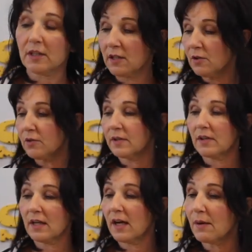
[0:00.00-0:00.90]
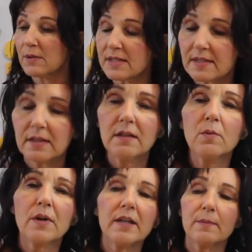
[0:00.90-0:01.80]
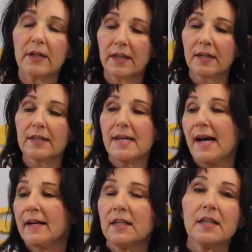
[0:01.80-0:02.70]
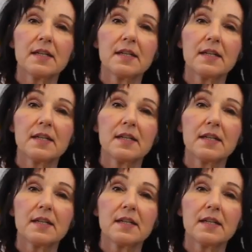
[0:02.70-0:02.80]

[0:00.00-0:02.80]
cute. I was a little worried about it getting tacky,